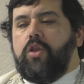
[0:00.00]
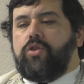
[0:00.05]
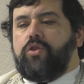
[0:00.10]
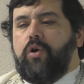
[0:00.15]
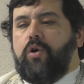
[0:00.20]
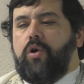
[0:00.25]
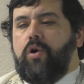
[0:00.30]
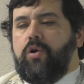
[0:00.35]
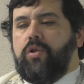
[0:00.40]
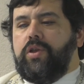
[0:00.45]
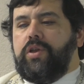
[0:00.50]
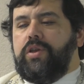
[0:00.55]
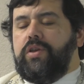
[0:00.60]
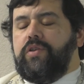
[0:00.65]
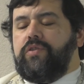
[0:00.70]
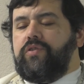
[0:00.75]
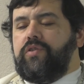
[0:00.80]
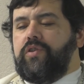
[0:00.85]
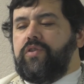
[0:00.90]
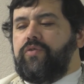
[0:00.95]
The
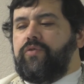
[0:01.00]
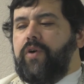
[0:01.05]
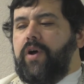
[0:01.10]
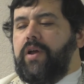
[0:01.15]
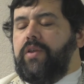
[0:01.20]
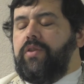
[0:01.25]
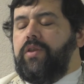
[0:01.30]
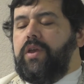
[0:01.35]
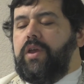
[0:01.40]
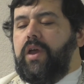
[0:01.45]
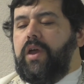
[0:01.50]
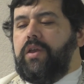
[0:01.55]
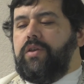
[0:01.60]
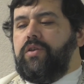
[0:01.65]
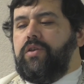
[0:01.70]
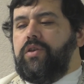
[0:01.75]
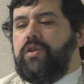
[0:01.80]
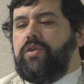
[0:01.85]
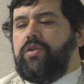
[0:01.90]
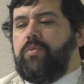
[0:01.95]
holiness is finally
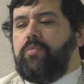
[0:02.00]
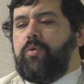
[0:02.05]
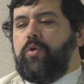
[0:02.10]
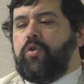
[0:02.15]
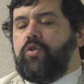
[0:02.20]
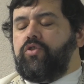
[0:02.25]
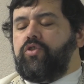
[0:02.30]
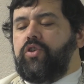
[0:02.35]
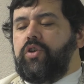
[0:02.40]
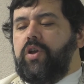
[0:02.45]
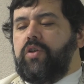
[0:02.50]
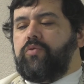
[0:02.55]
ended in the portion